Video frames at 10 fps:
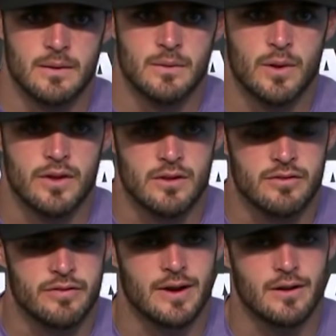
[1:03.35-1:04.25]
whether it's
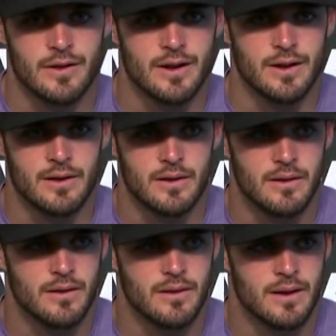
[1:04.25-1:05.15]
fair or not,
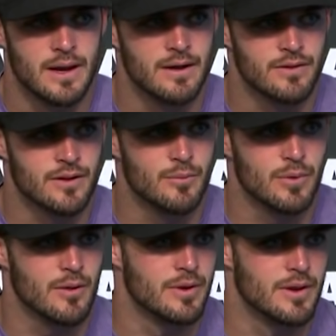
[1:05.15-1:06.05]
I have to
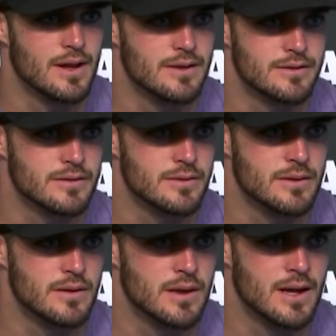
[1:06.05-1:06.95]
compartmentalize
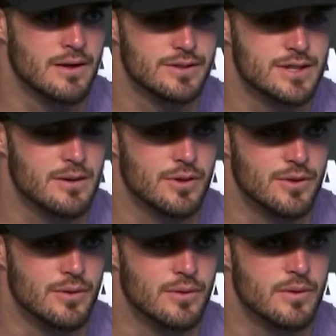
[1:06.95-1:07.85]
and I have a job to do.